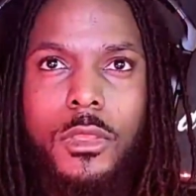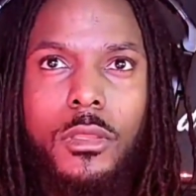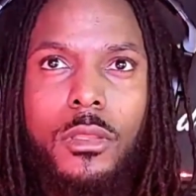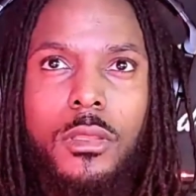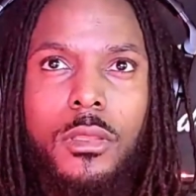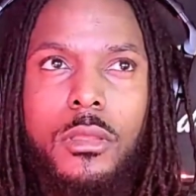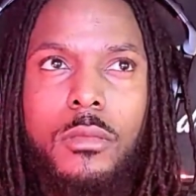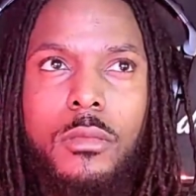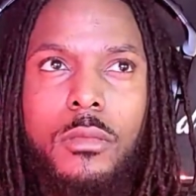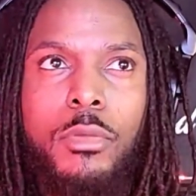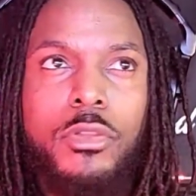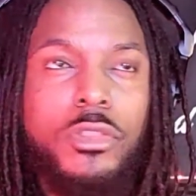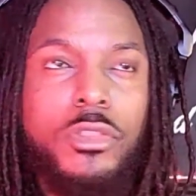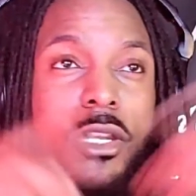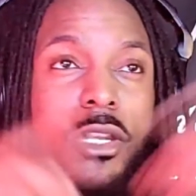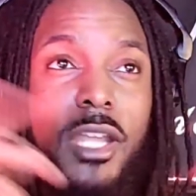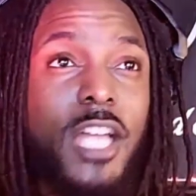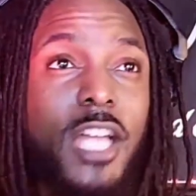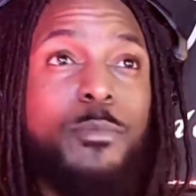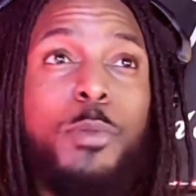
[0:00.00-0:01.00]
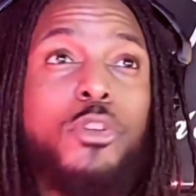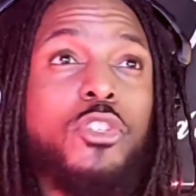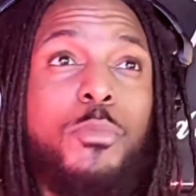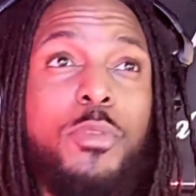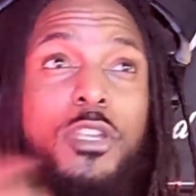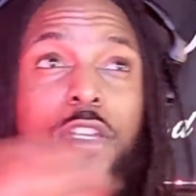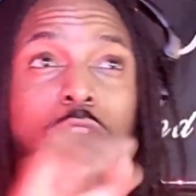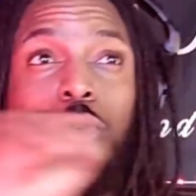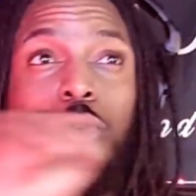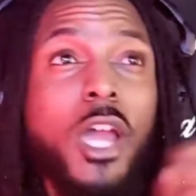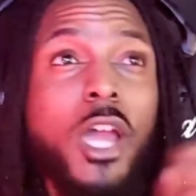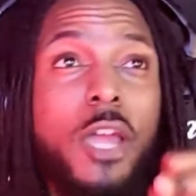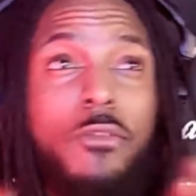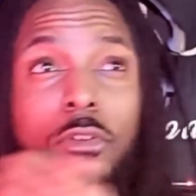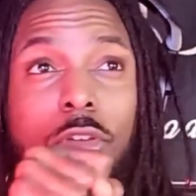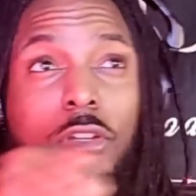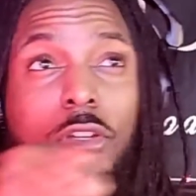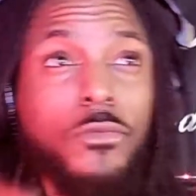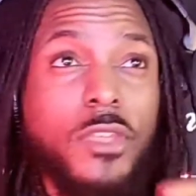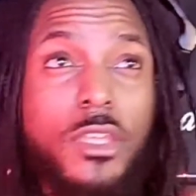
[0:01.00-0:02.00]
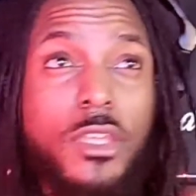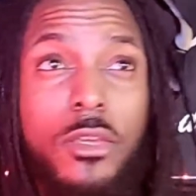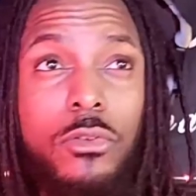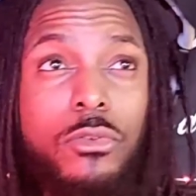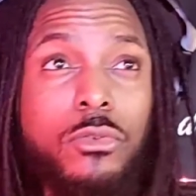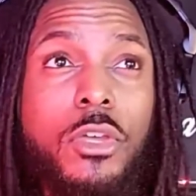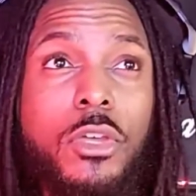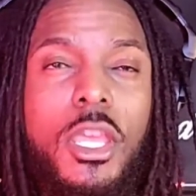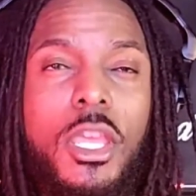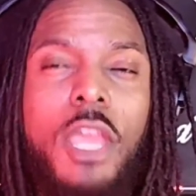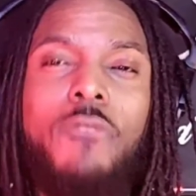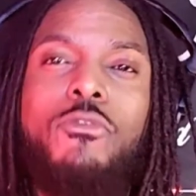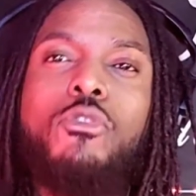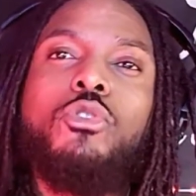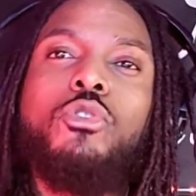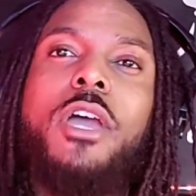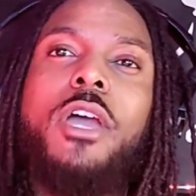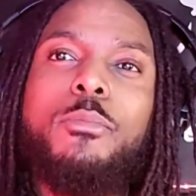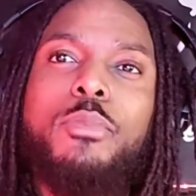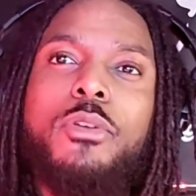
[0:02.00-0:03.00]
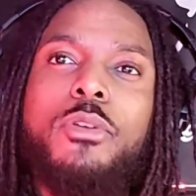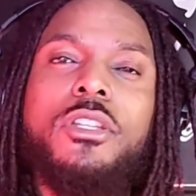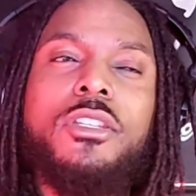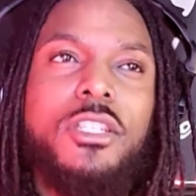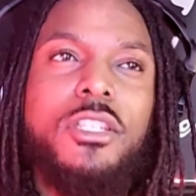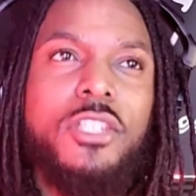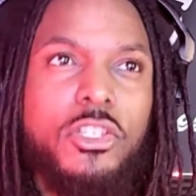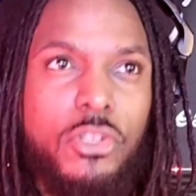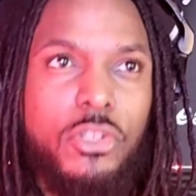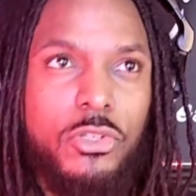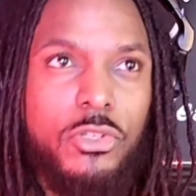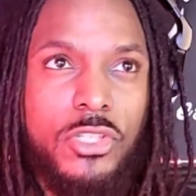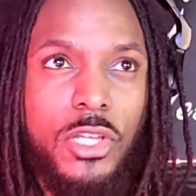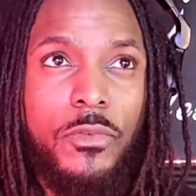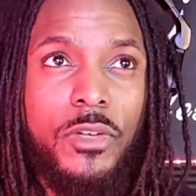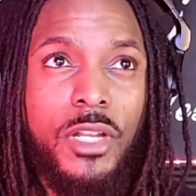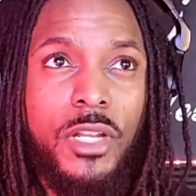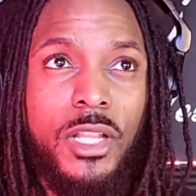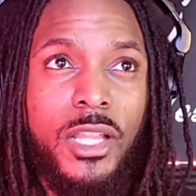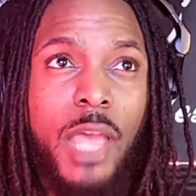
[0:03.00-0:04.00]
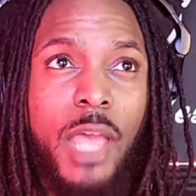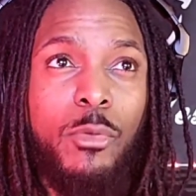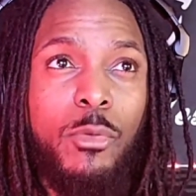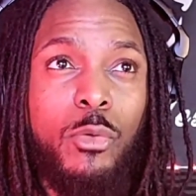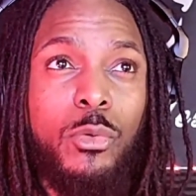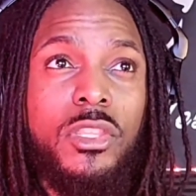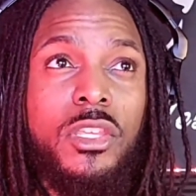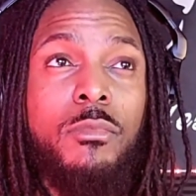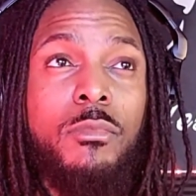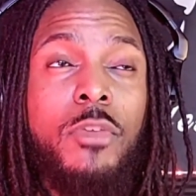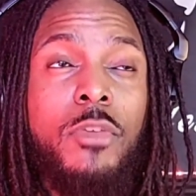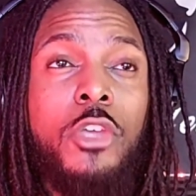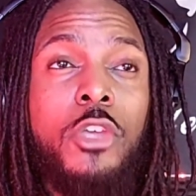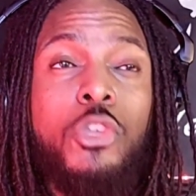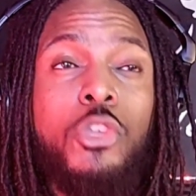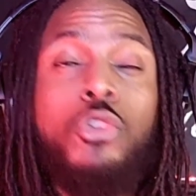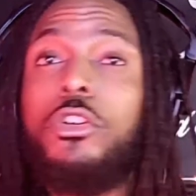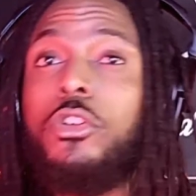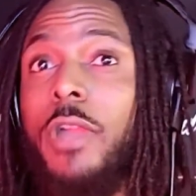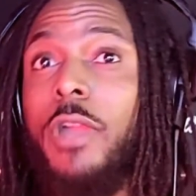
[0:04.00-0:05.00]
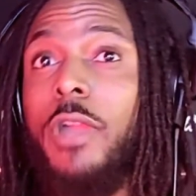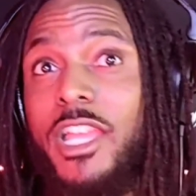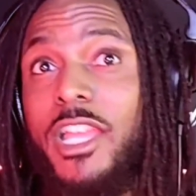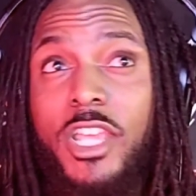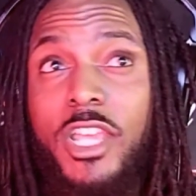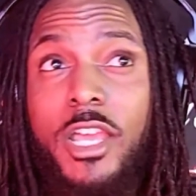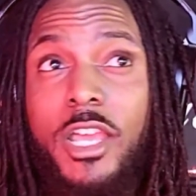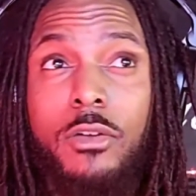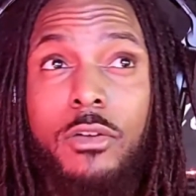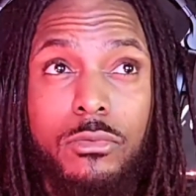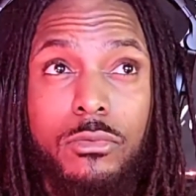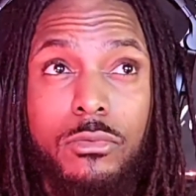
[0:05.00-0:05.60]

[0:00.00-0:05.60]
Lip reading: but they're not supposed to be the driver of the vehicle. If you try to get yourself in alignment with them, you'll crash out.